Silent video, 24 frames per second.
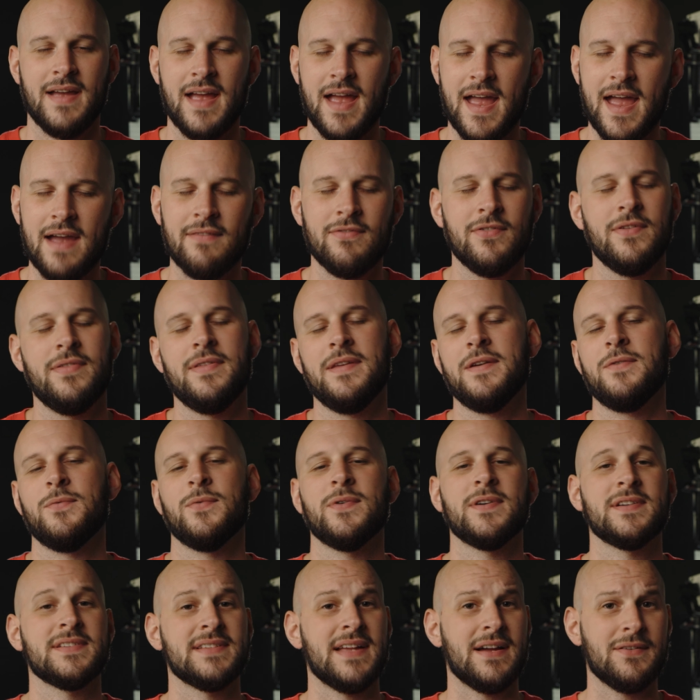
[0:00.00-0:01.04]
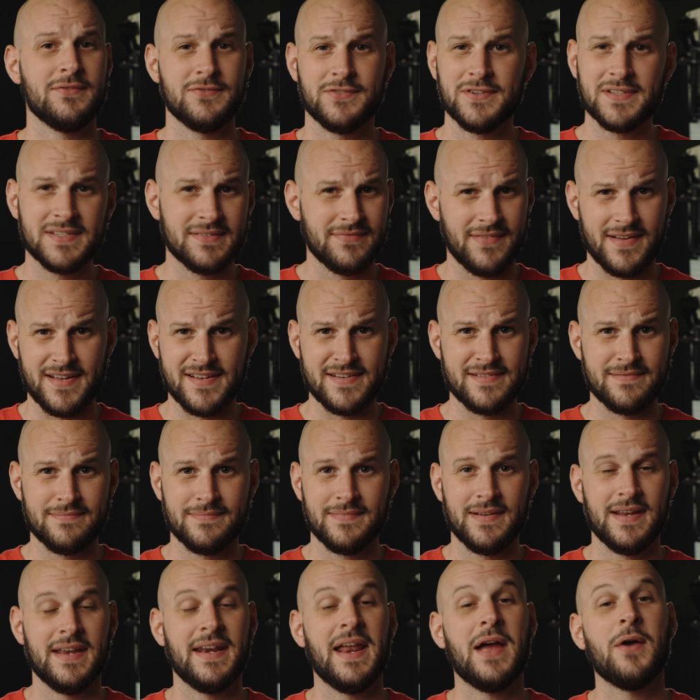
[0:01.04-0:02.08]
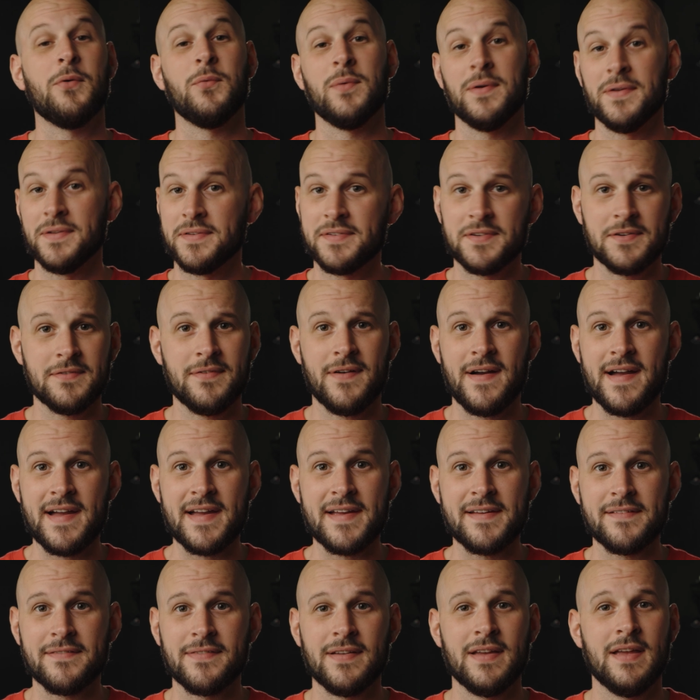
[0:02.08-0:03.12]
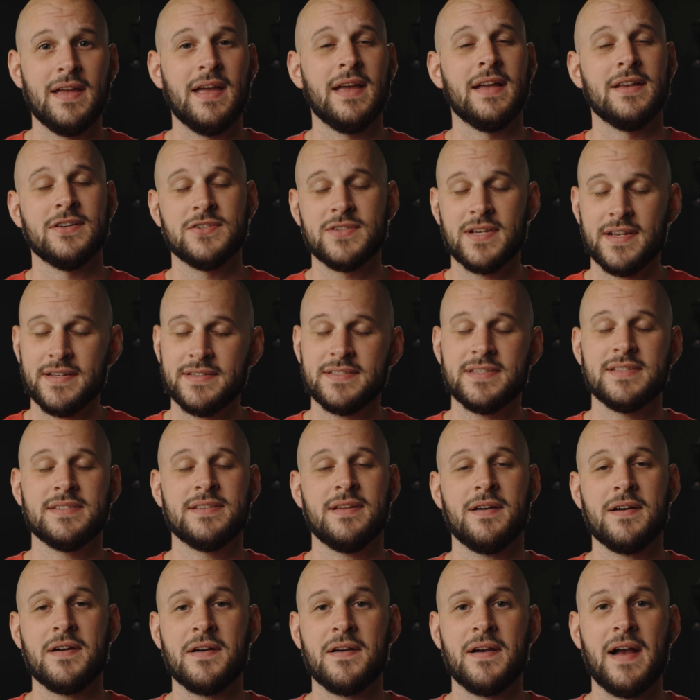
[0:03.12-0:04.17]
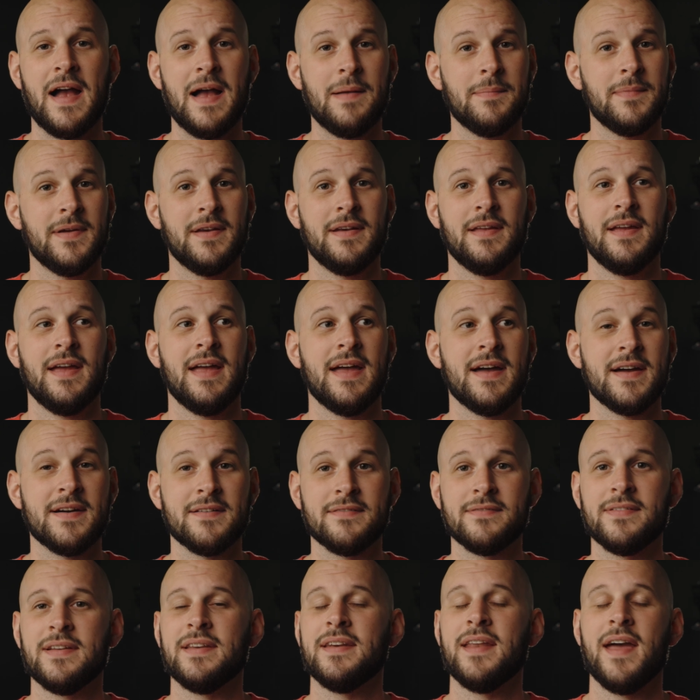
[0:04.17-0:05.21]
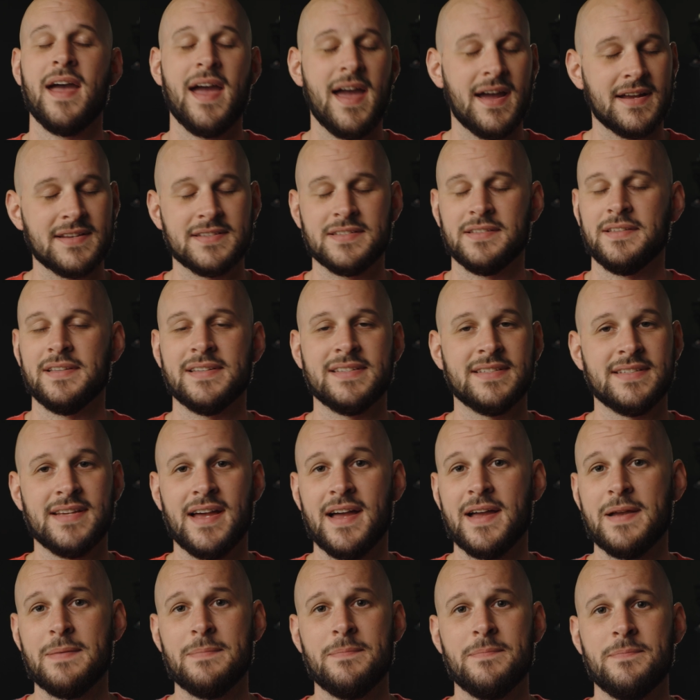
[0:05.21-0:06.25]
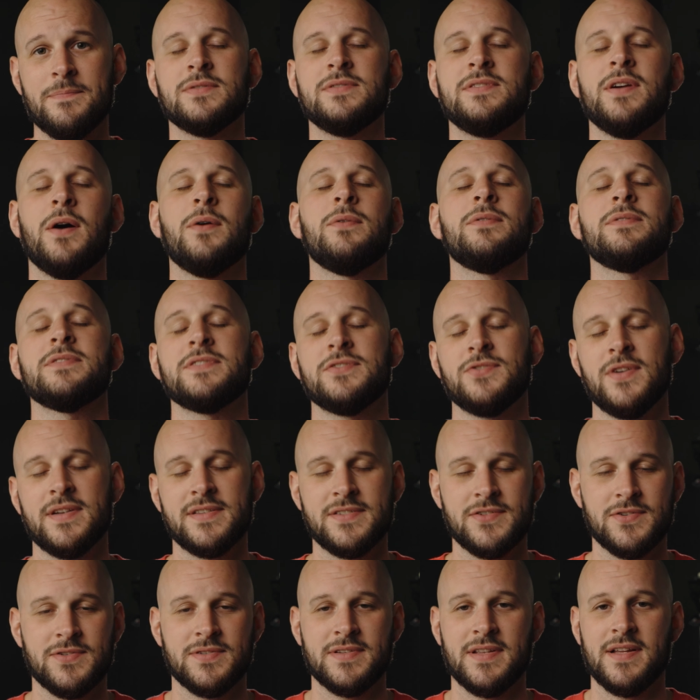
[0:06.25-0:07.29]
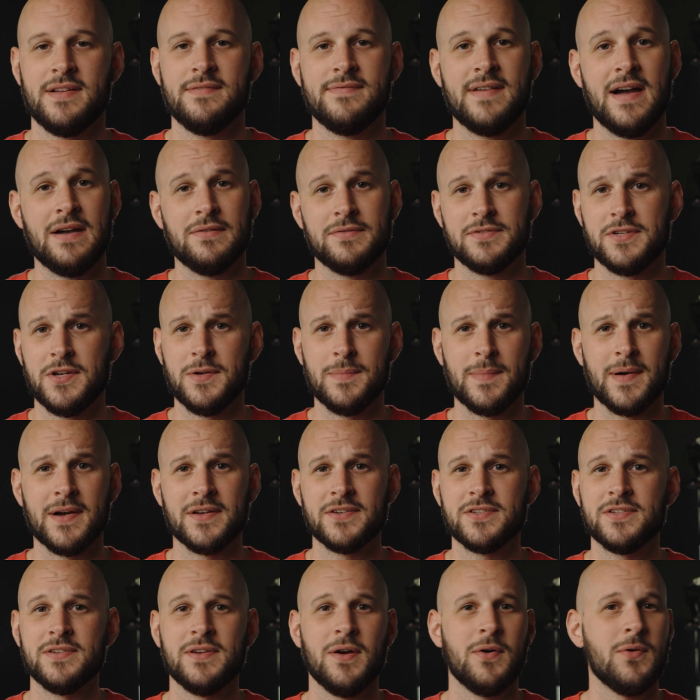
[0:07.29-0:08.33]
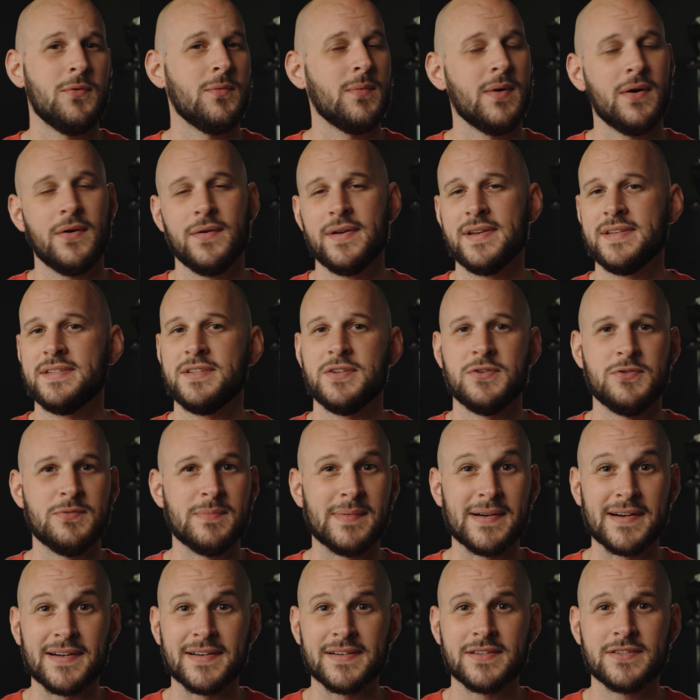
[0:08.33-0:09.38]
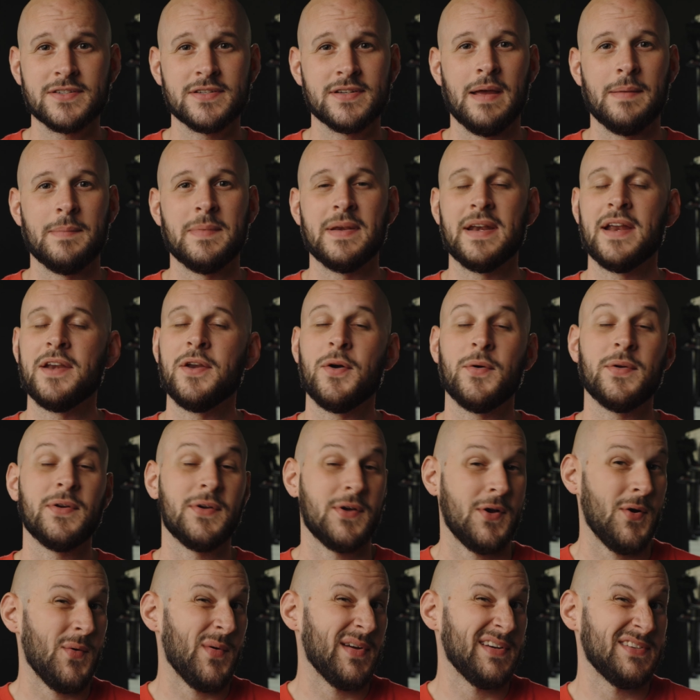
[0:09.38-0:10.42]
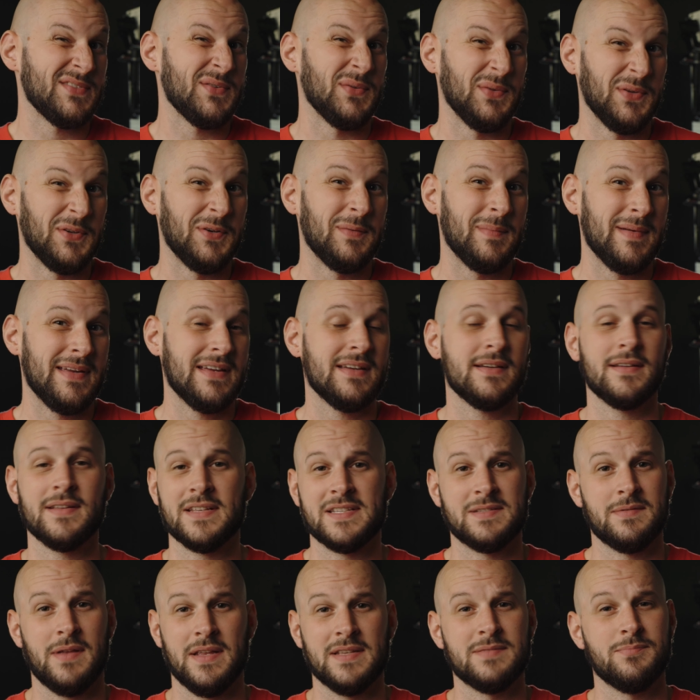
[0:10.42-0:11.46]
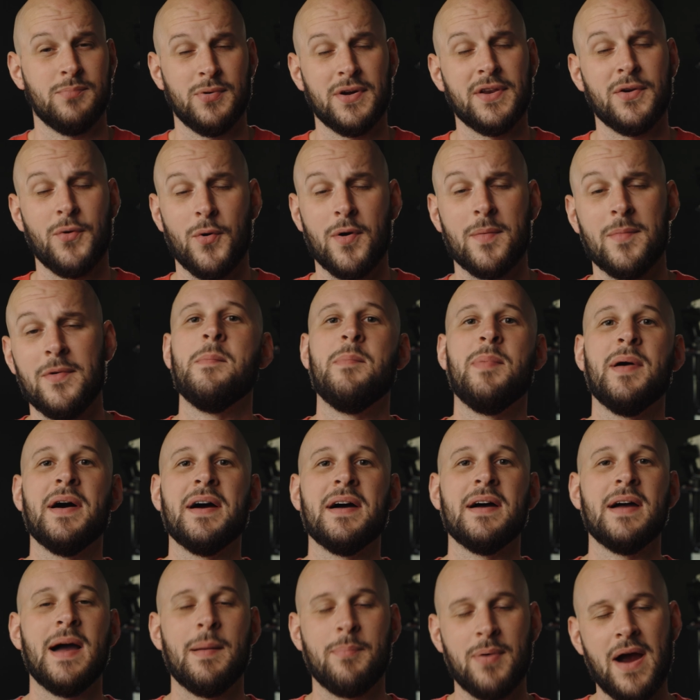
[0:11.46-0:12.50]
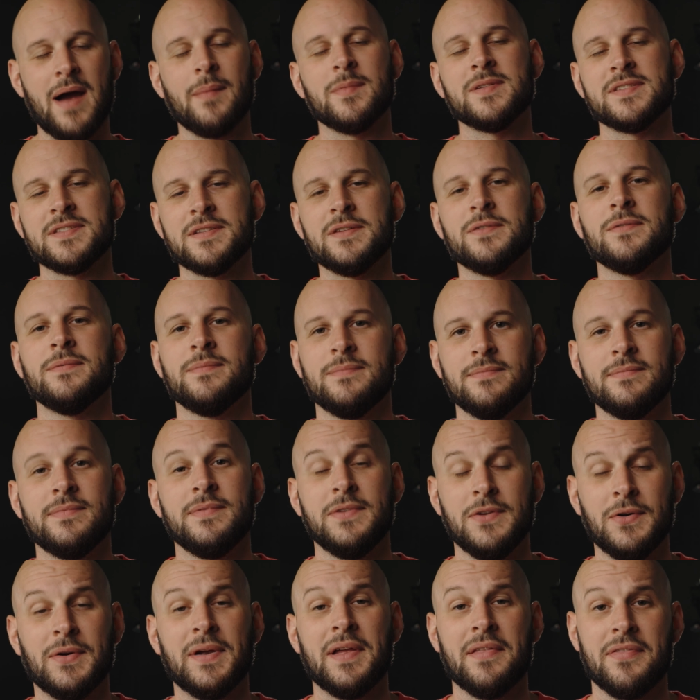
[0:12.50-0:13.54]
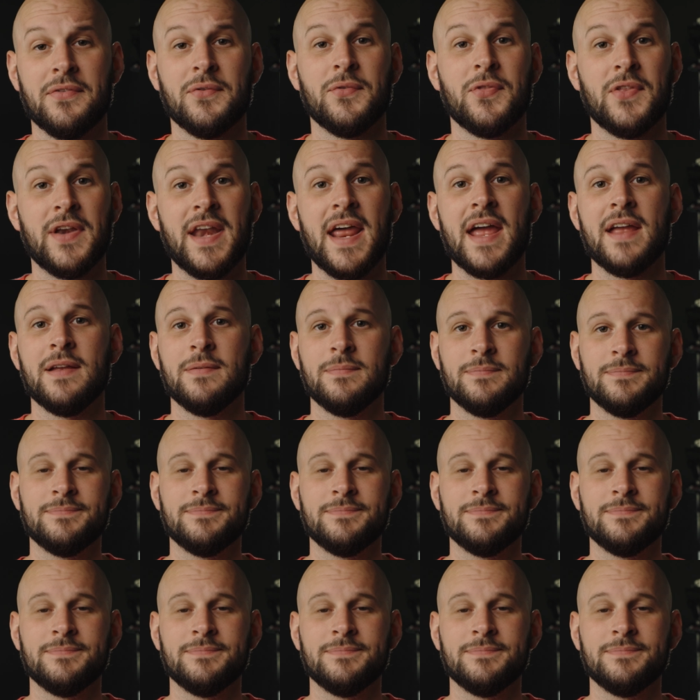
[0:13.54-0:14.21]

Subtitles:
everything works out just fine and I will survive, and chances are I'm gonna have an excellent time. Don't stress yourself out too much. Don't worry too much. I mean, I know you're going to a little bit. It's pretty normal, but I promise you, you'll get through the day.